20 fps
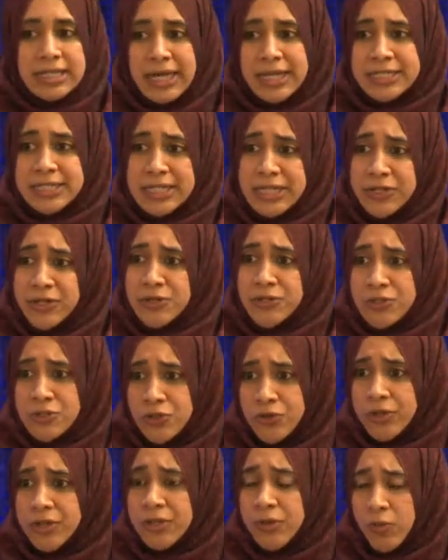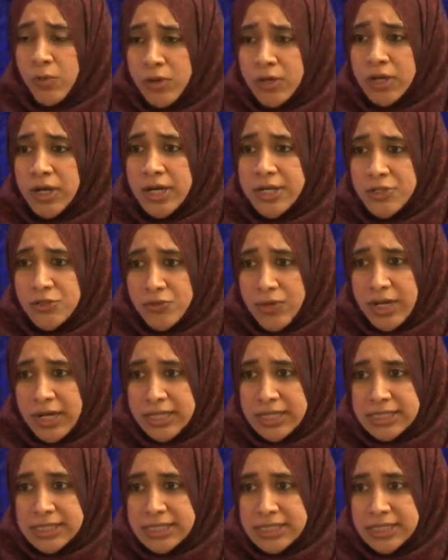and Latinos during the war on
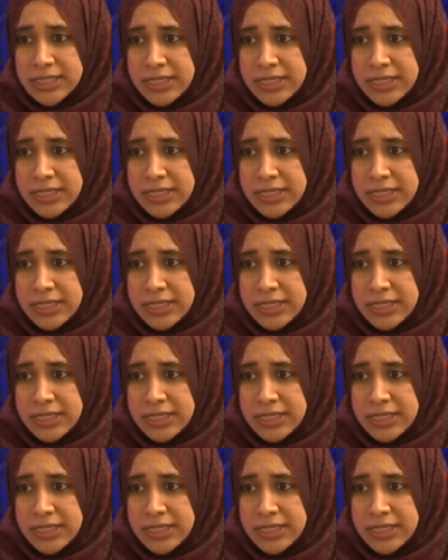drugs.